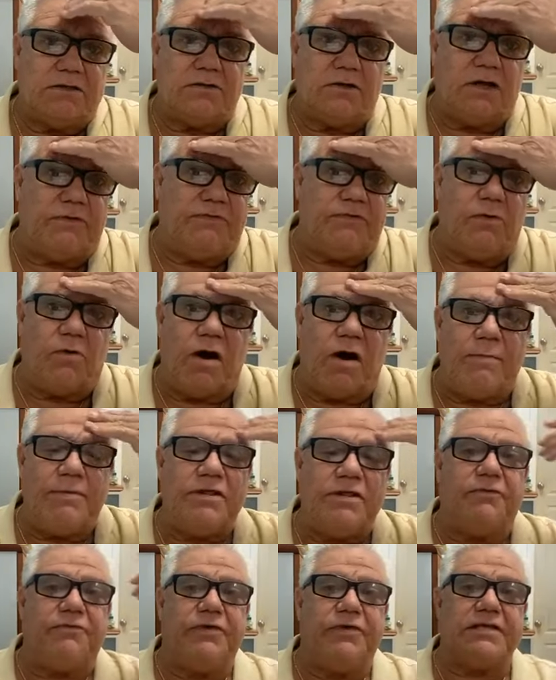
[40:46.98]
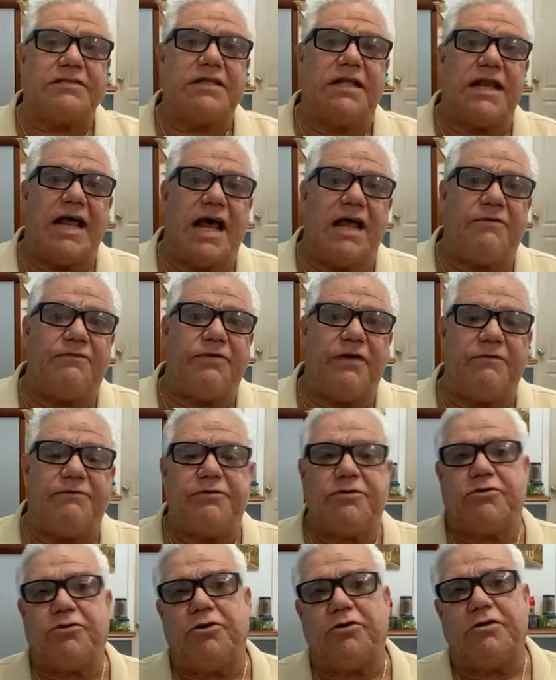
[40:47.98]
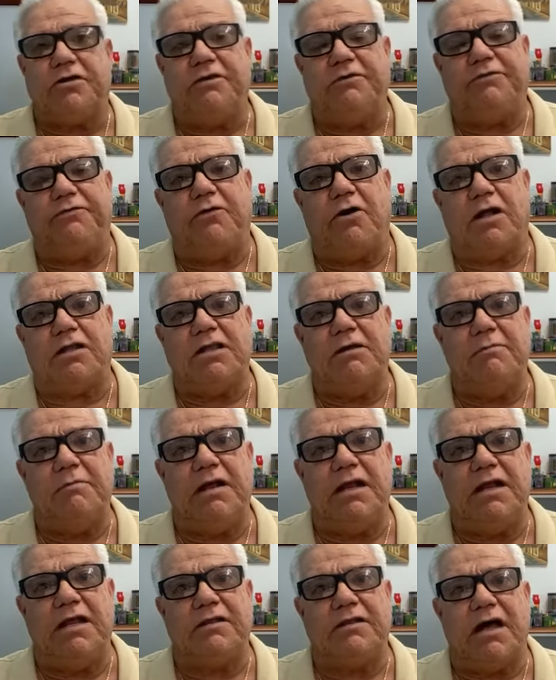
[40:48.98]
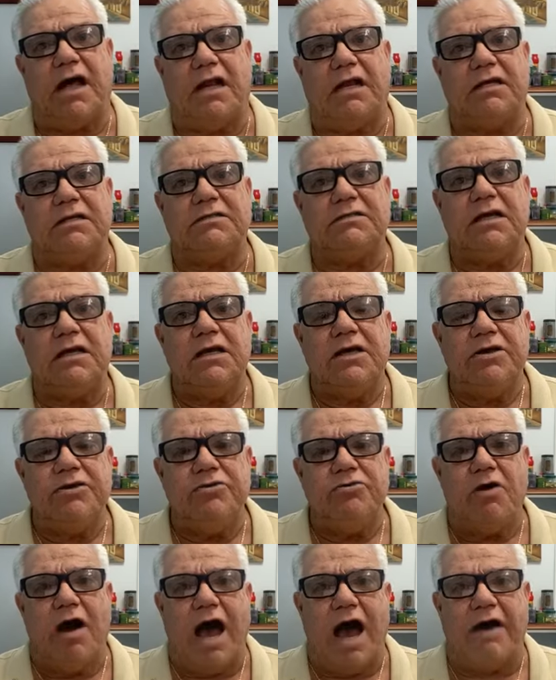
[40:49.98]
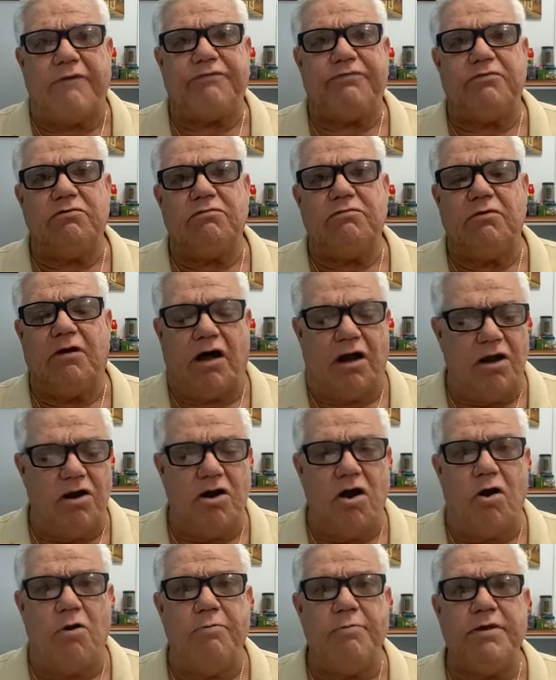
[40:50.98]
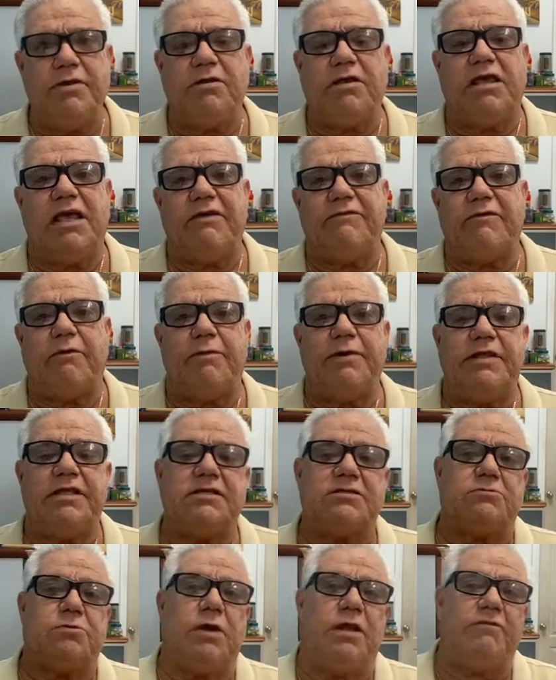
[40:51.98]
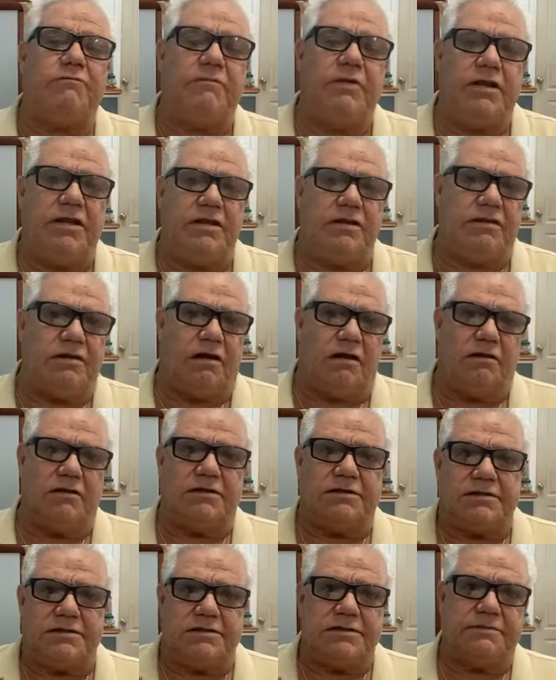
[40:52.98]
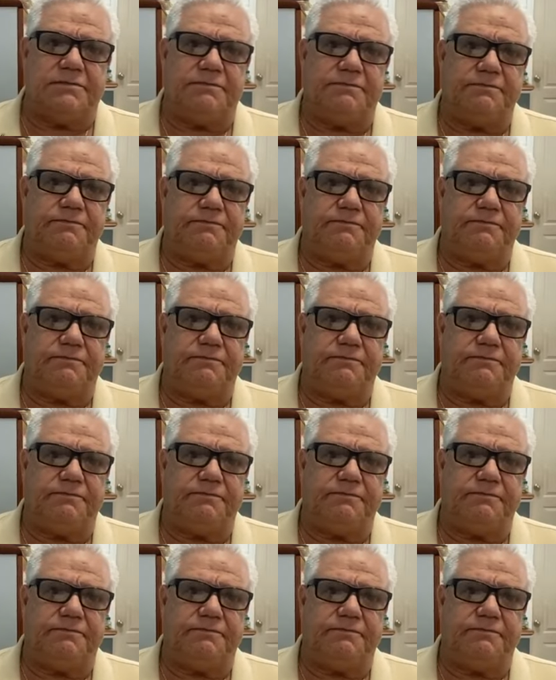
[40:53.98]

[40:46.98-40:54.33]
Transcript: So if you want me to fix the landfill for 30, 40 million dollars, you have to allow me to give away this 12 million dollars.